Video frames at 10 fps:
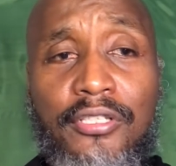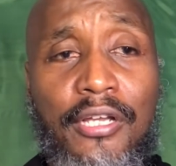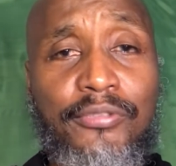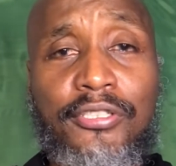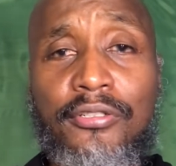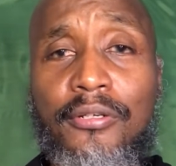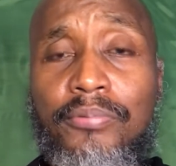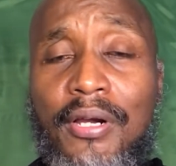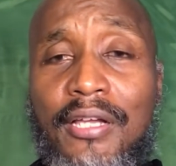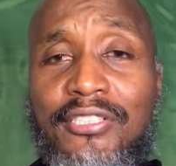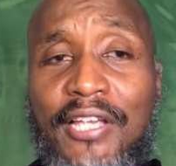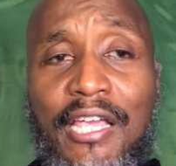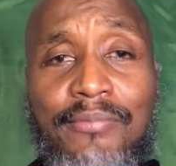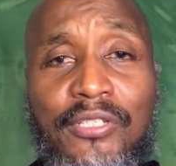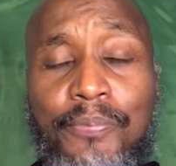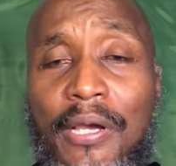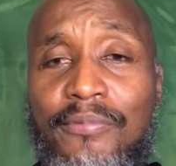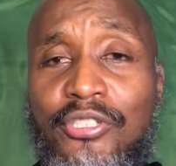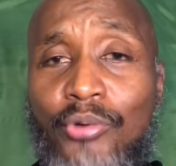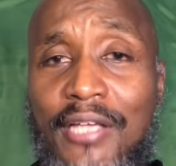I'm sure LeBron James is
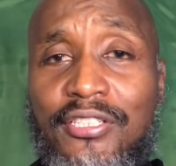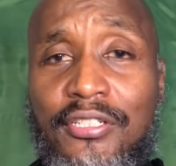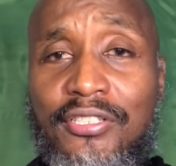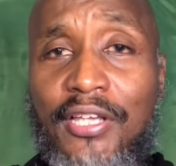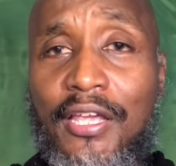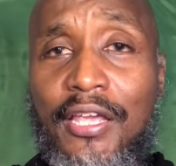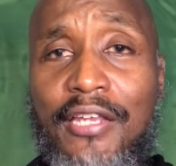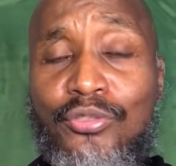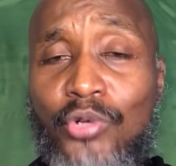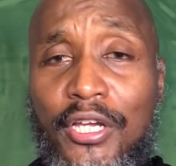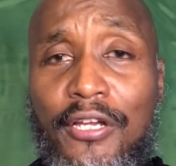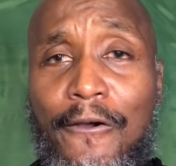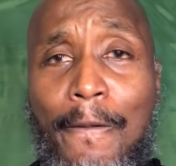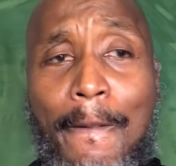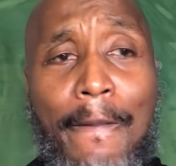probably scratching his head as well